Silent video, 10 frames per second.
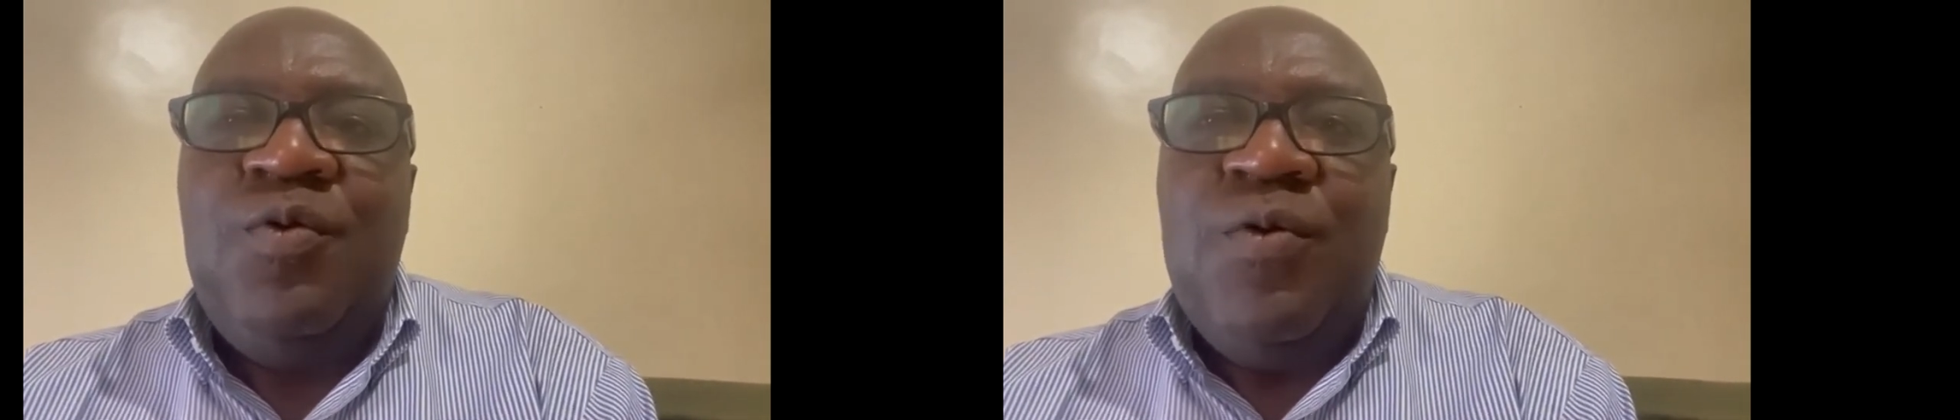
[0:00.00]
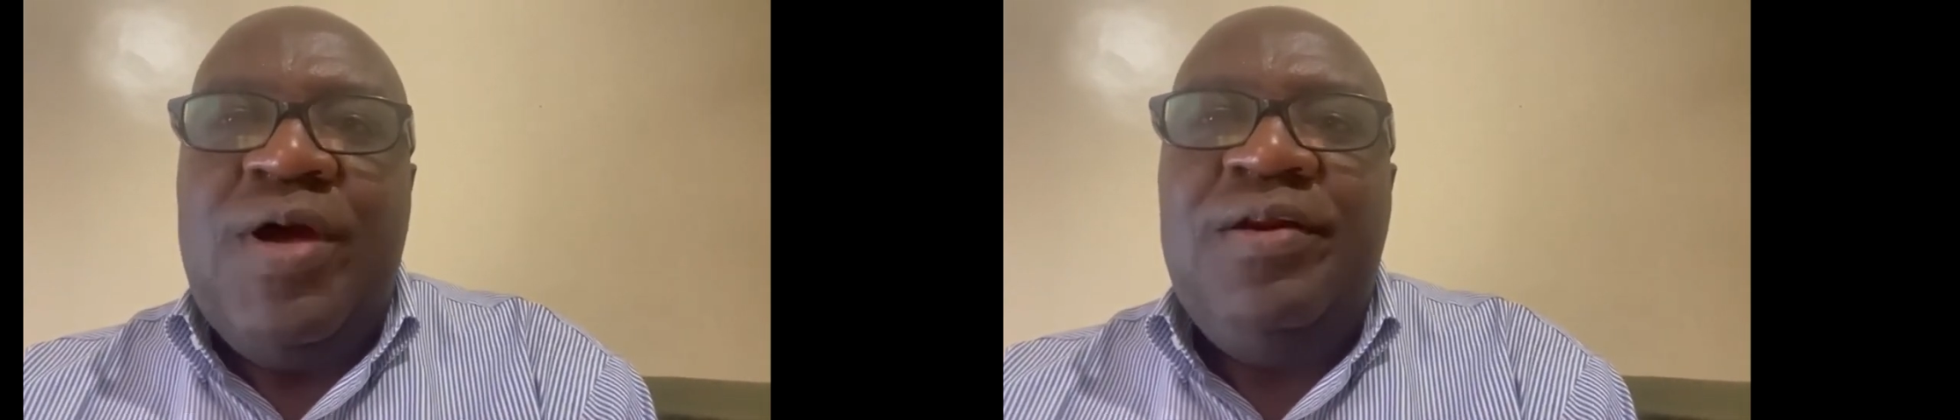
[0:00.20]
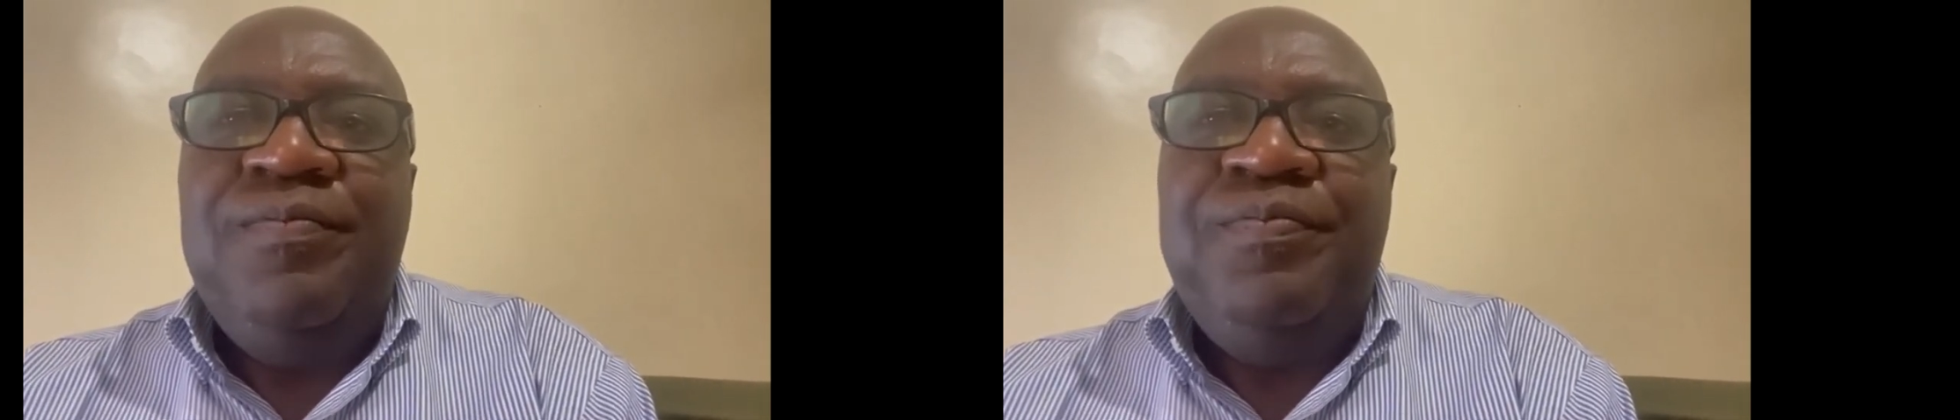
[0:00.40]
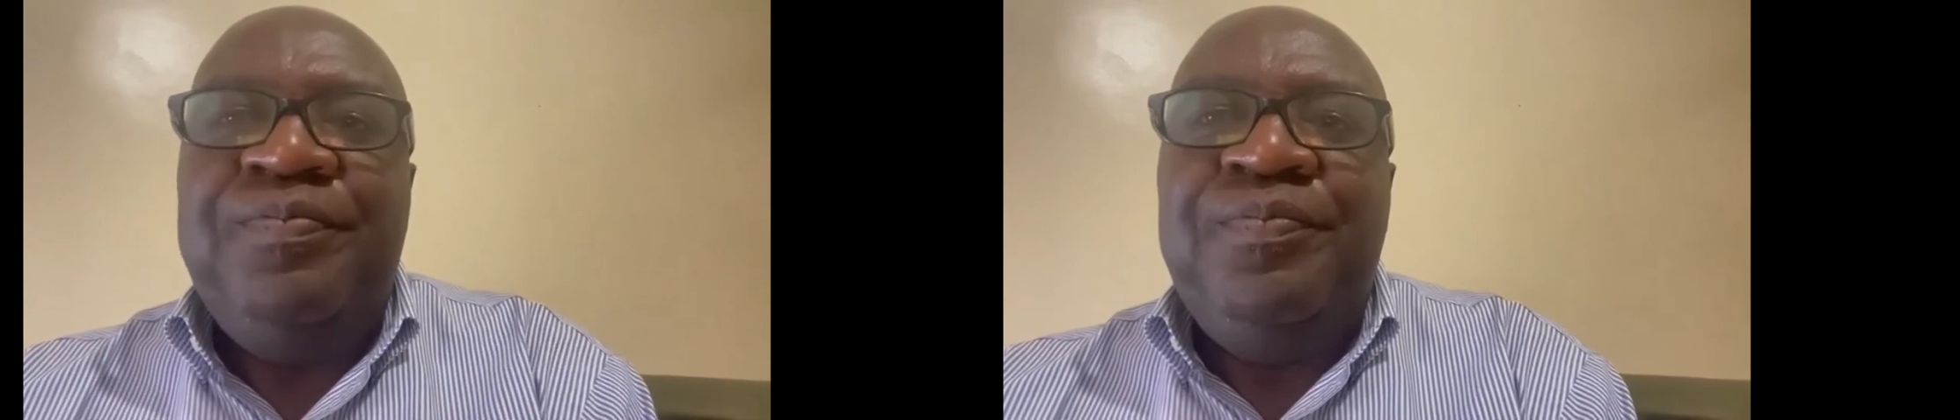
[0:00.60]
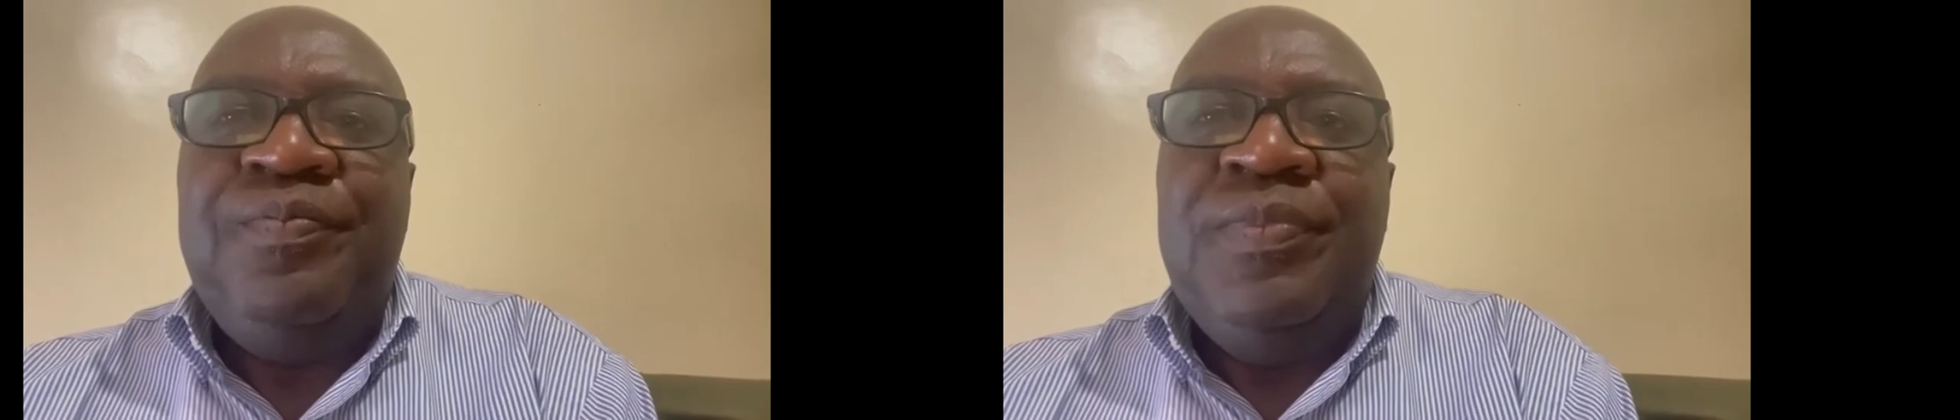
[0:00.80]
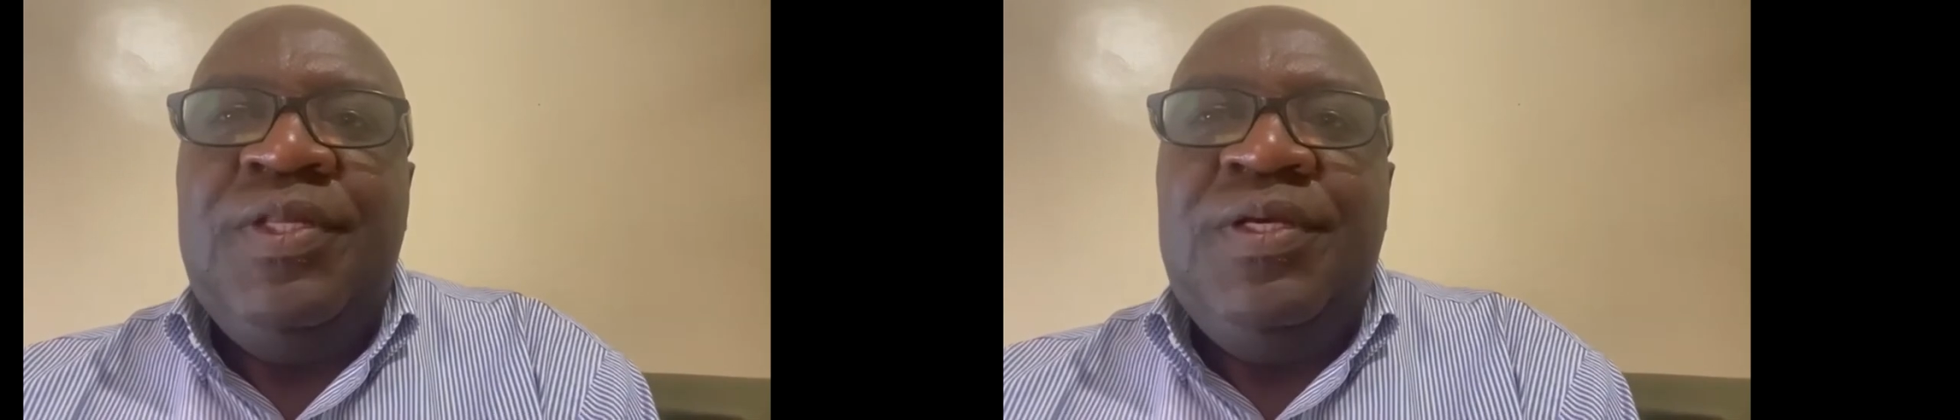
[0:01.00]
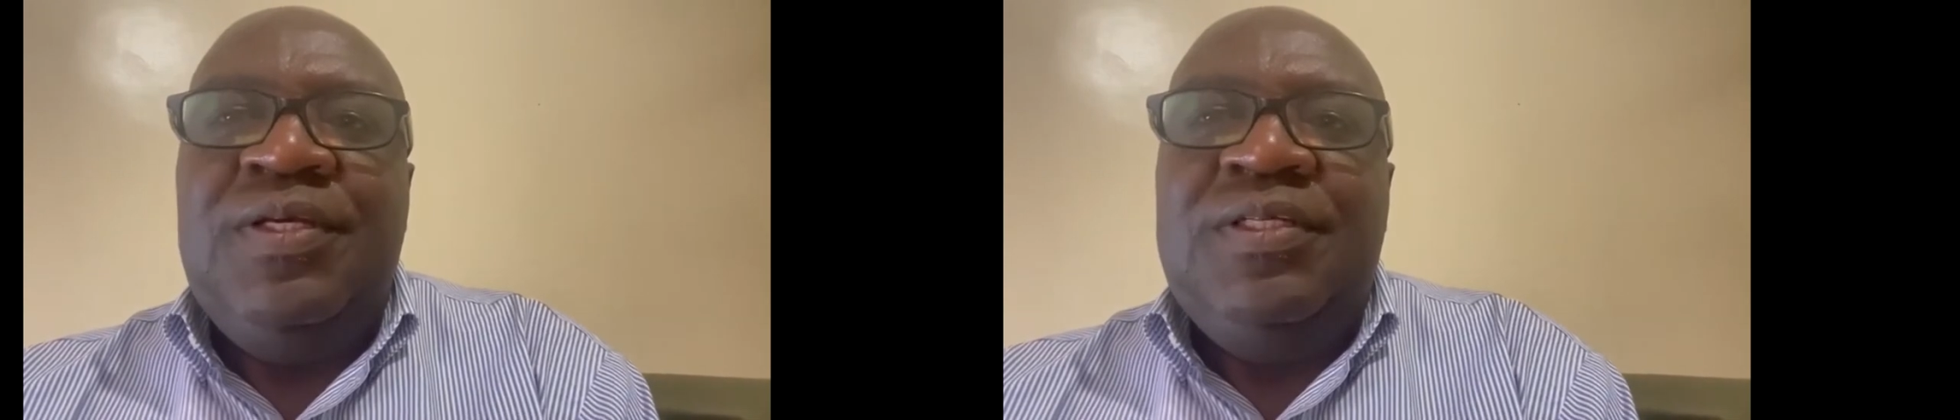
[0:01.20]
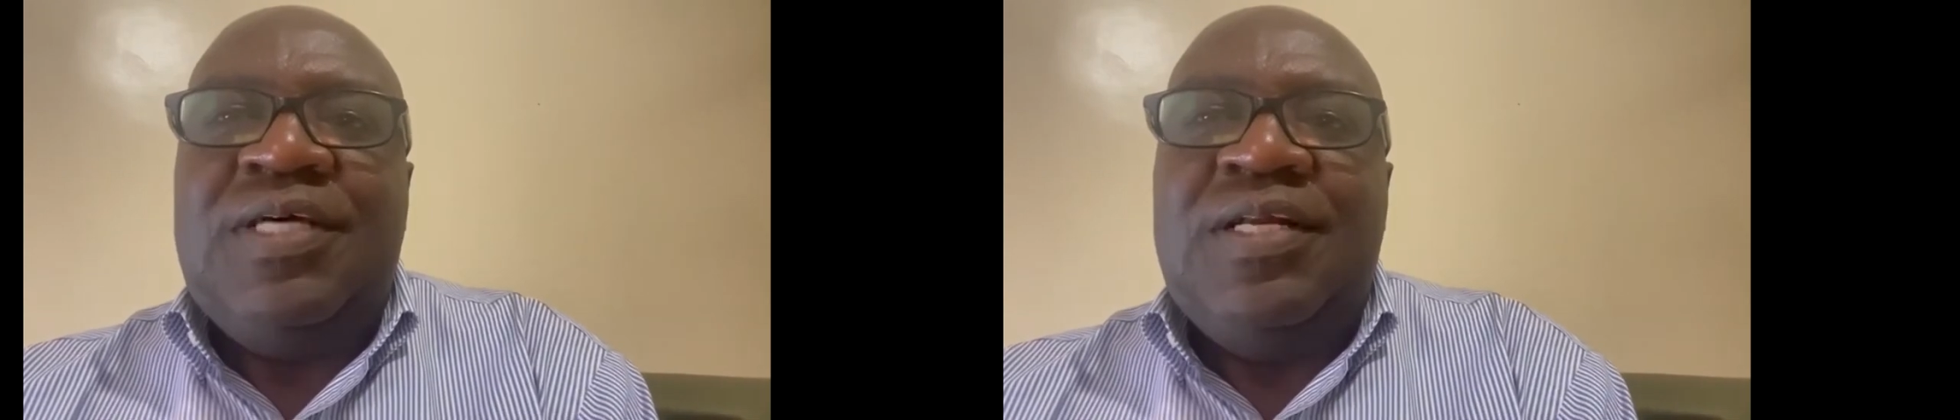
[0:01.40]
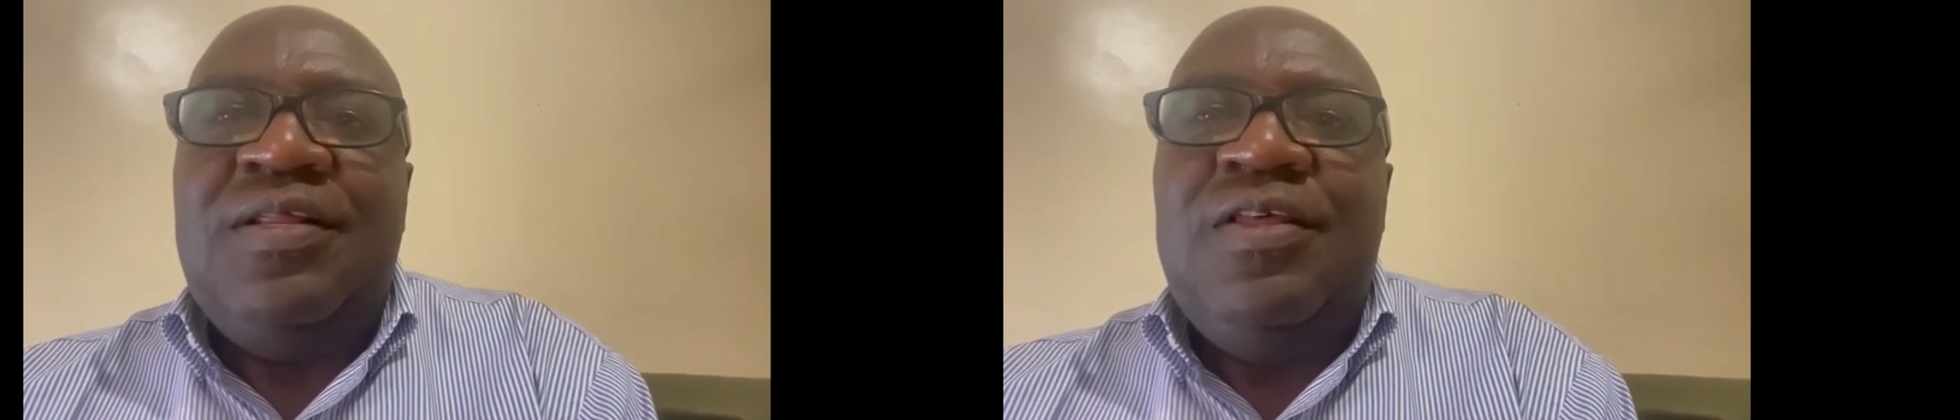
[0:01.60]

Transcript: One is that